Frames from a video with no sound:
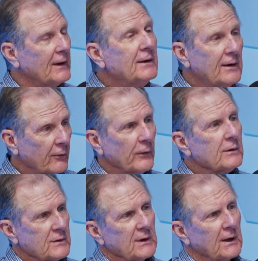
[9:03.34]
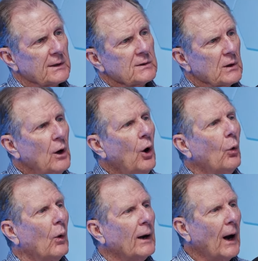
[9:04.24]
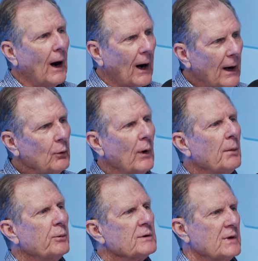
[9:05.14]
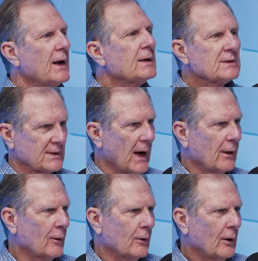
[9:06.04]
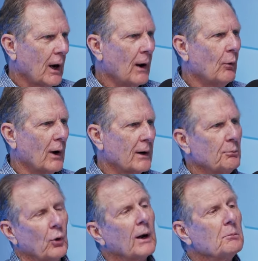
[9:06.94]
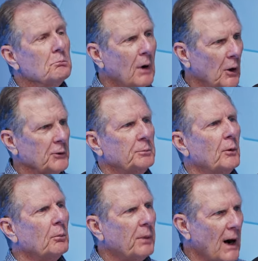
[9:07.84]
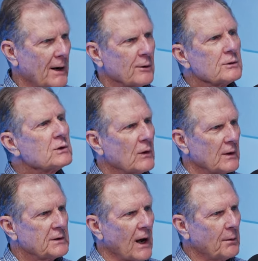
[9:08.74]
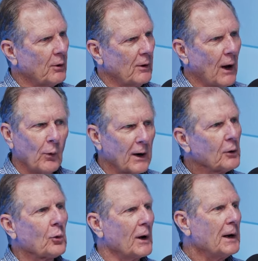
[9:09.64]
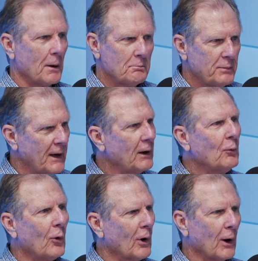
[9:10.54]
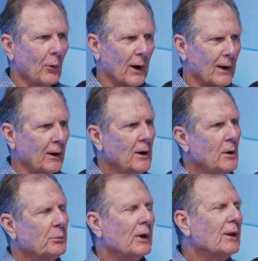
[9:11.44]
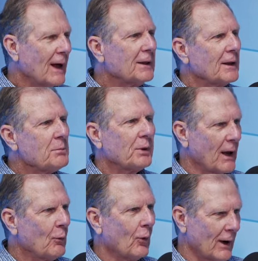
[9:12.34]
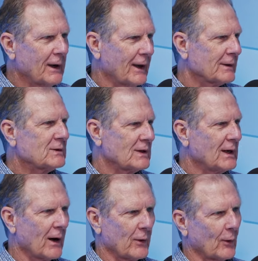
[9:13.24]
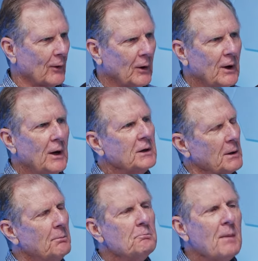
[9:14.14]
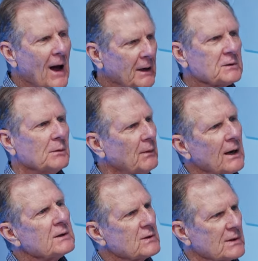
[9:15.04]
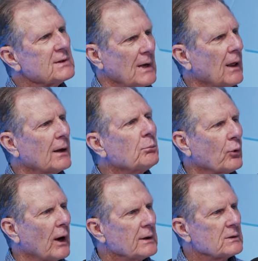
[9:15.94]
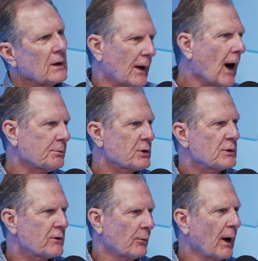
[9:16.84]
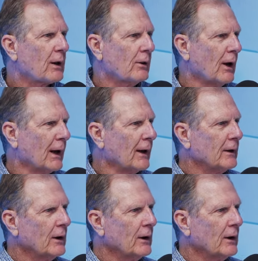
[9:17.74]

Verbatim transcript: difference is when I represent a seller, I want to bring multiple buyers to the table. I want to create a bidding war. I want to politely play one against the other to maximize the selling price and options for my client.